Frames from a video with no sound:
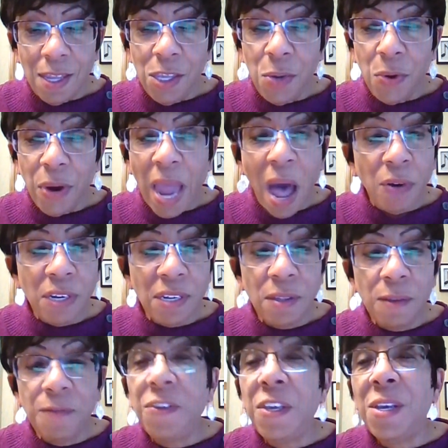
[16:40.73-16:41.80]
You are out in
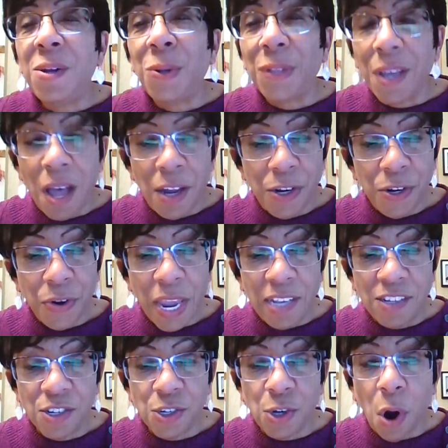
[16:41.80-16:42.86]
the field under a
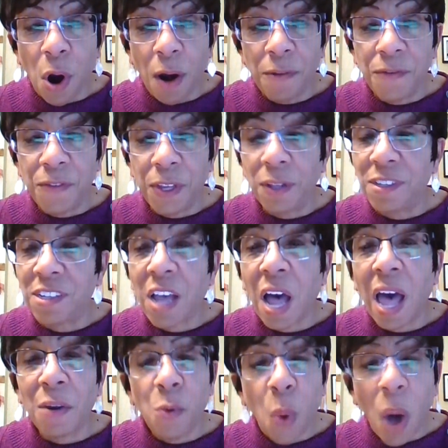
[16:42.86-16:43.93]
star-filled
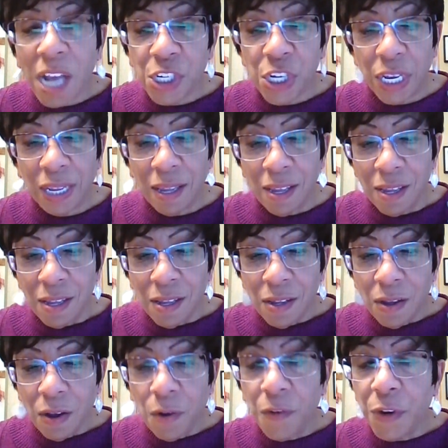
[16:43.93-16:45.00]
sky, watching
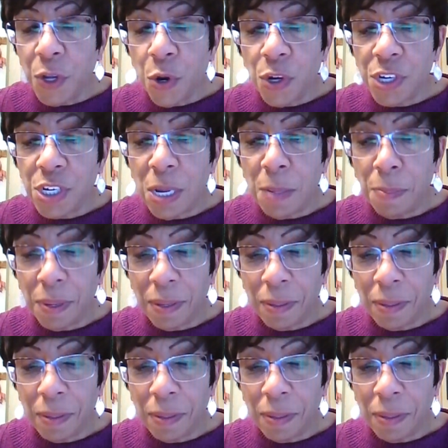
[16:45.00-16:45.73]
over your sheep.